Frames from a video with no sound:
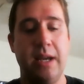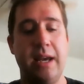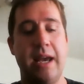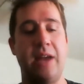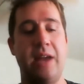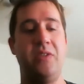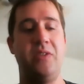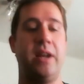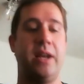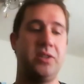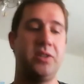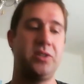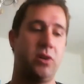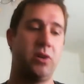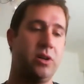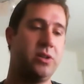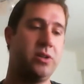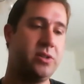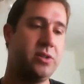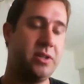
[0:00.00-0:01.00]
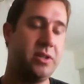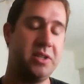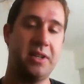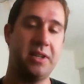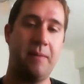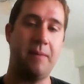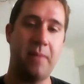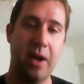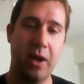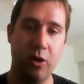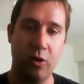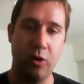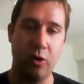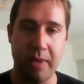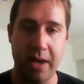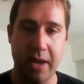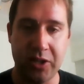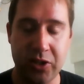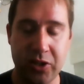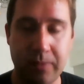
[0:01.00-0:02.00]
and then I started to design my own
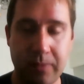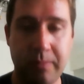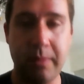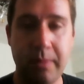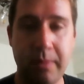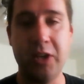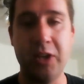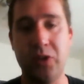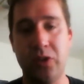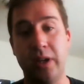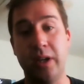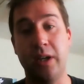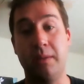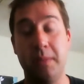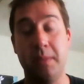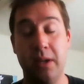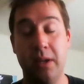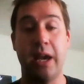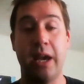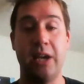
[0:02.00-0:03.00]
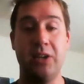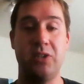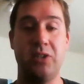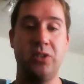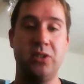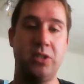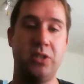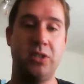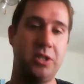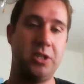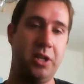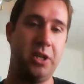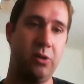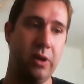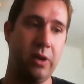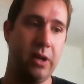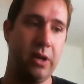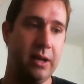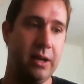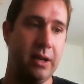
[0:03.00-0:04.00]
major in communications
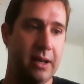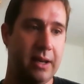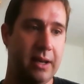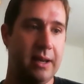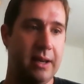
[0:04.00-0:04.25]
theory.